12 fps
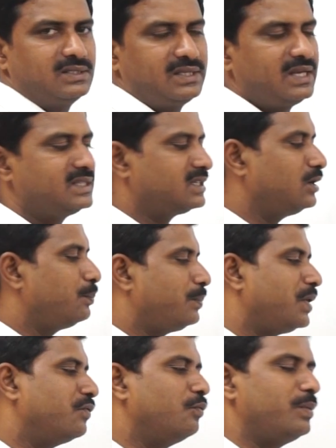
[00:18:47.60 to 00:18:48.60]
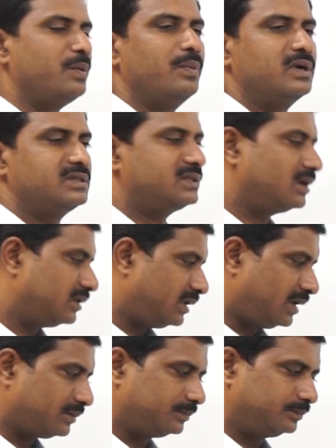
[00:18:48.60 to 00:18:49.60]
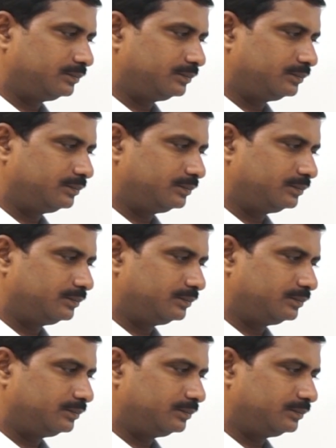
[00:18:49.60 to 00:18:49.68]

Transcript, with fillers: 6 POP bonds are there.